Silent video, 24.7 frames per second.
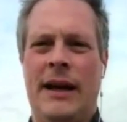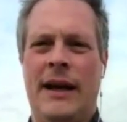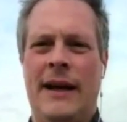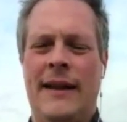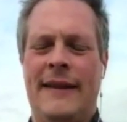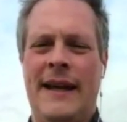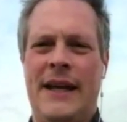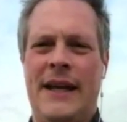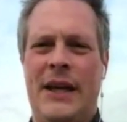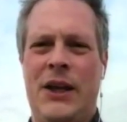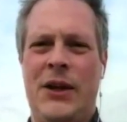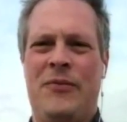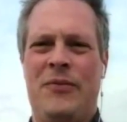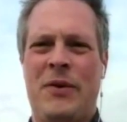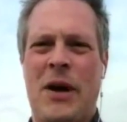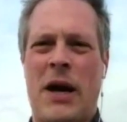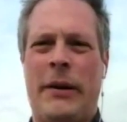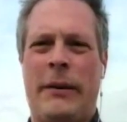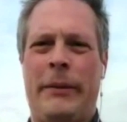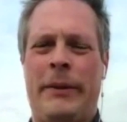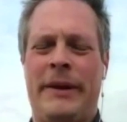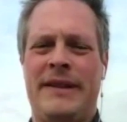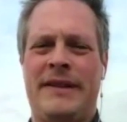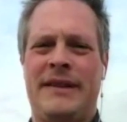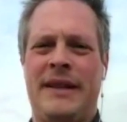I think you've
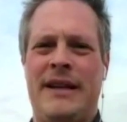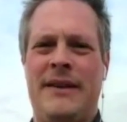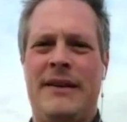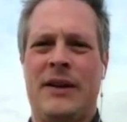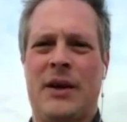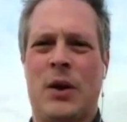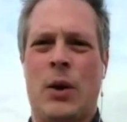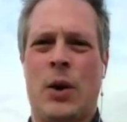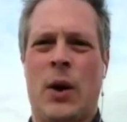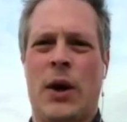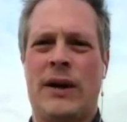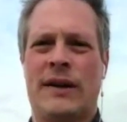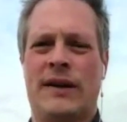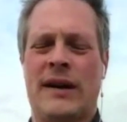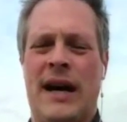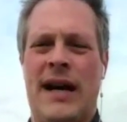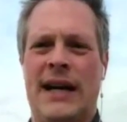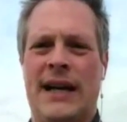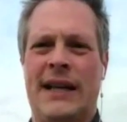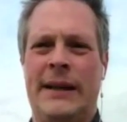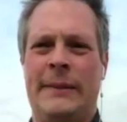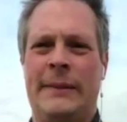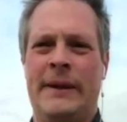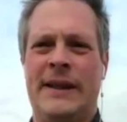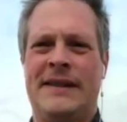probably seen the court
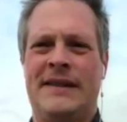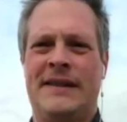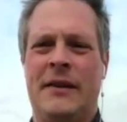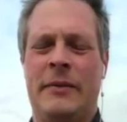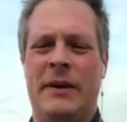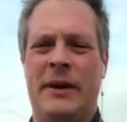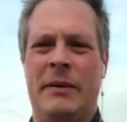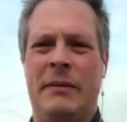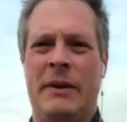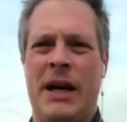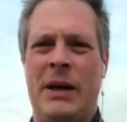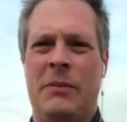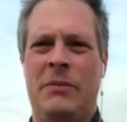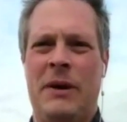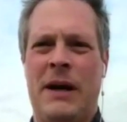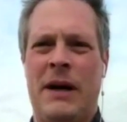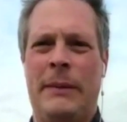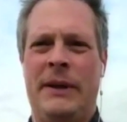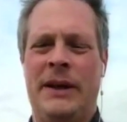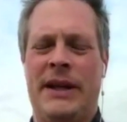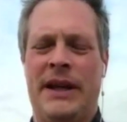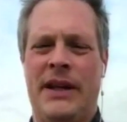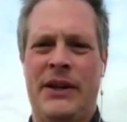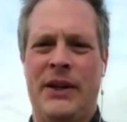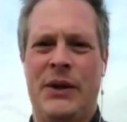documents that have been made
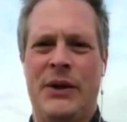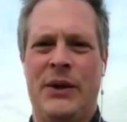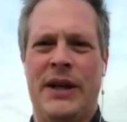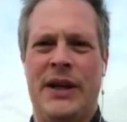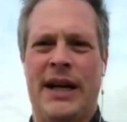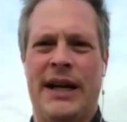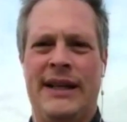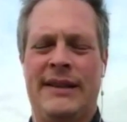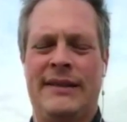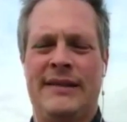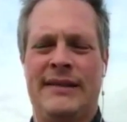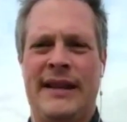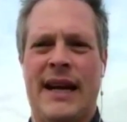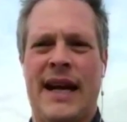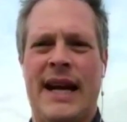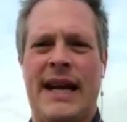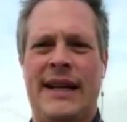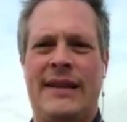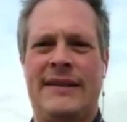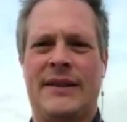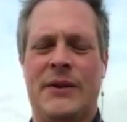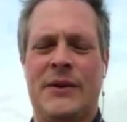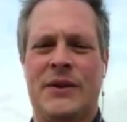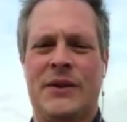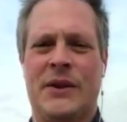public in the United
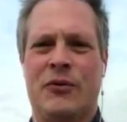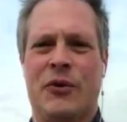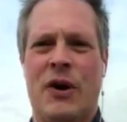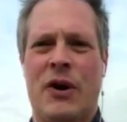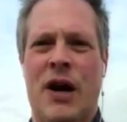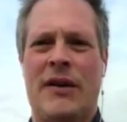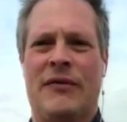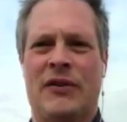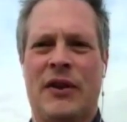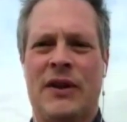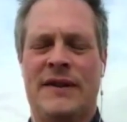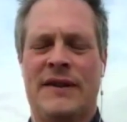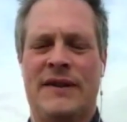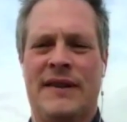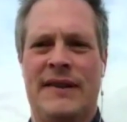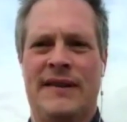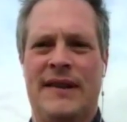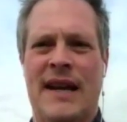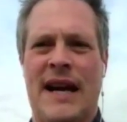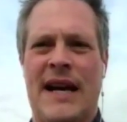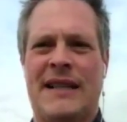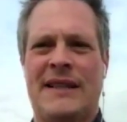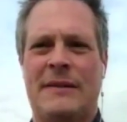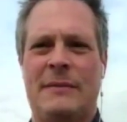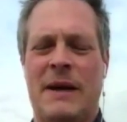States. There's a reference to
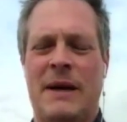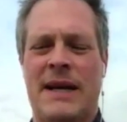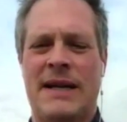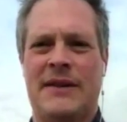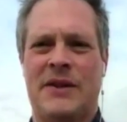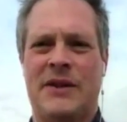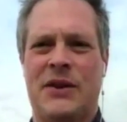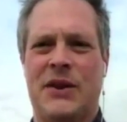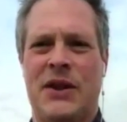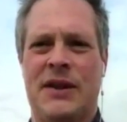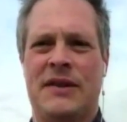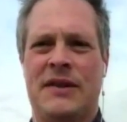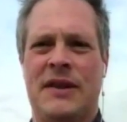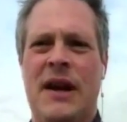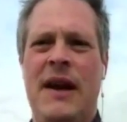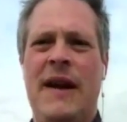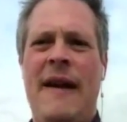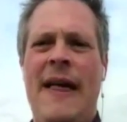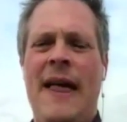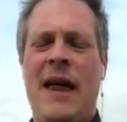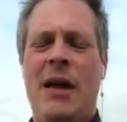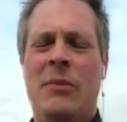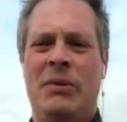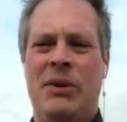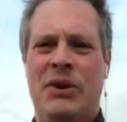text messages
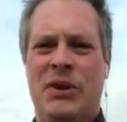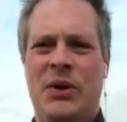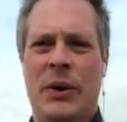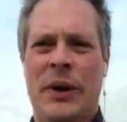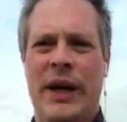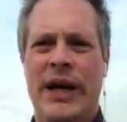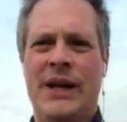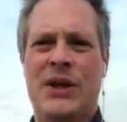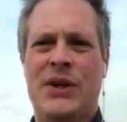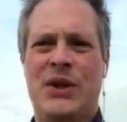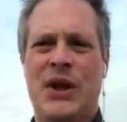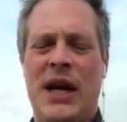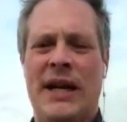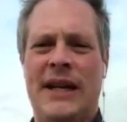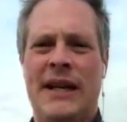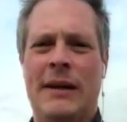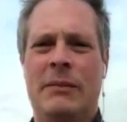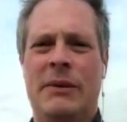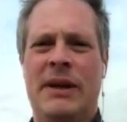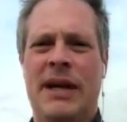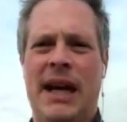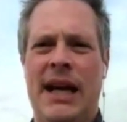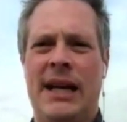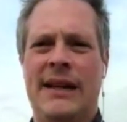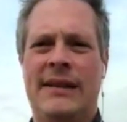between
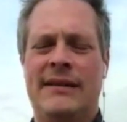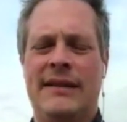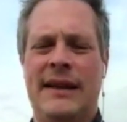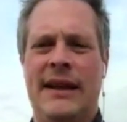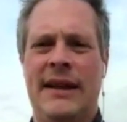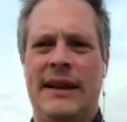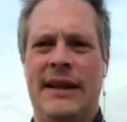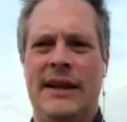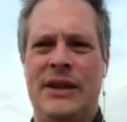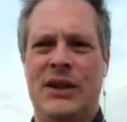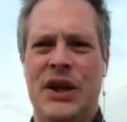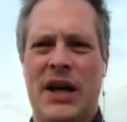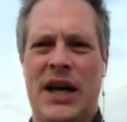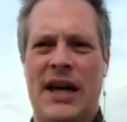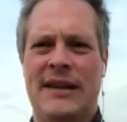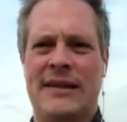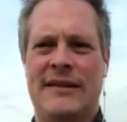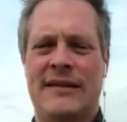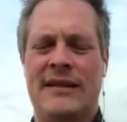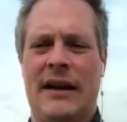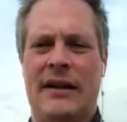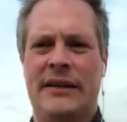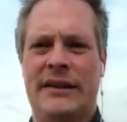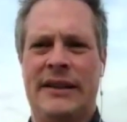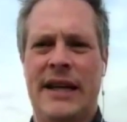Jacob Kingston and John
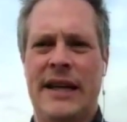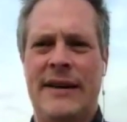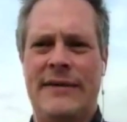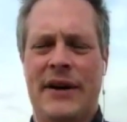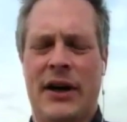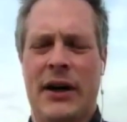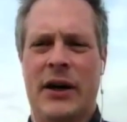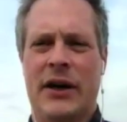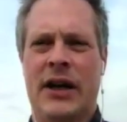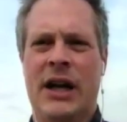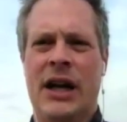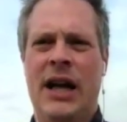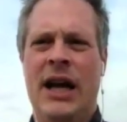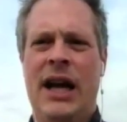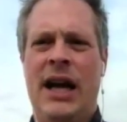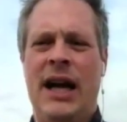Saldivar.